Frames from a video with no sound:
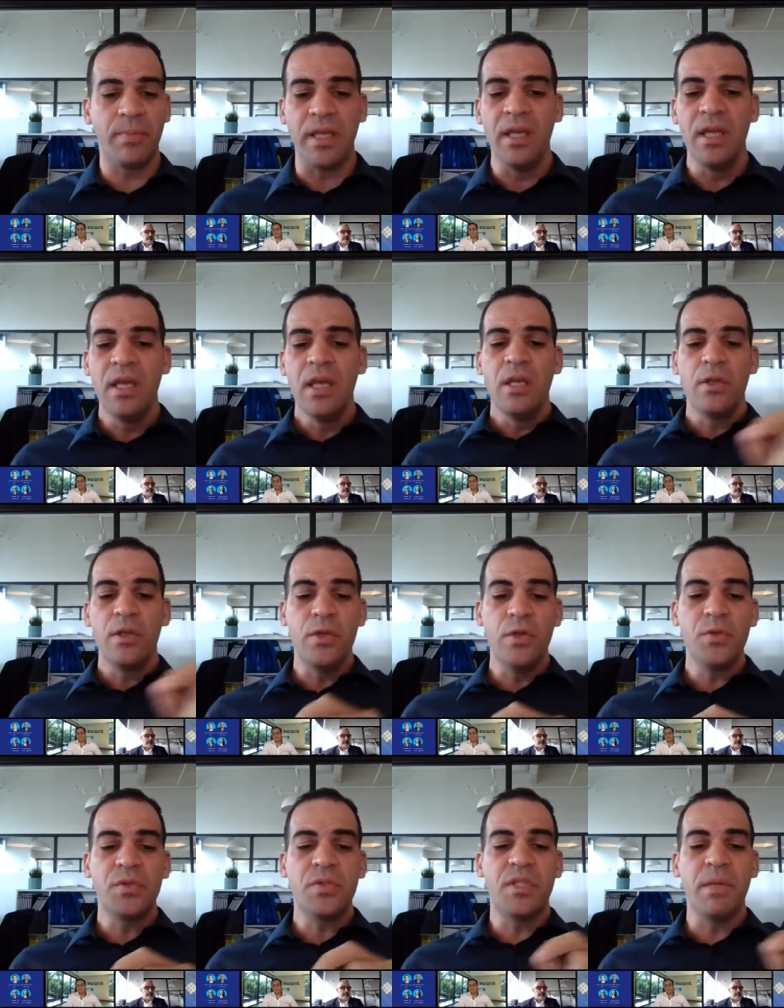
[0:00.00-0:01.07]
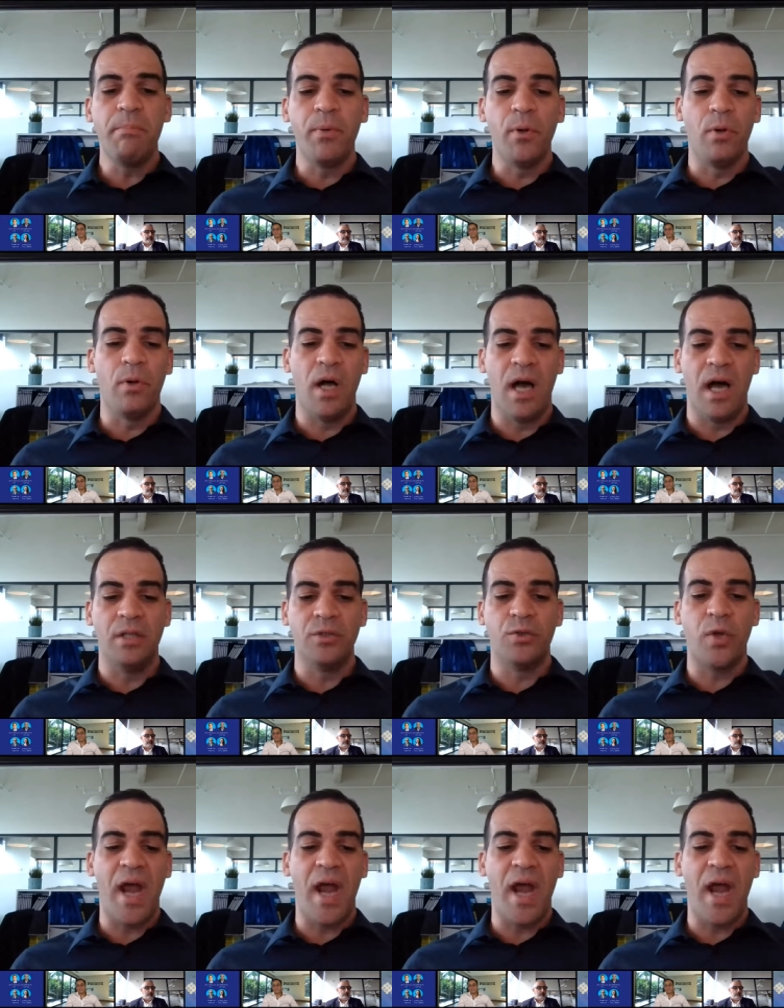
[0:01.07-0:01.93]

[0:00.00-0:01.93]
you use simple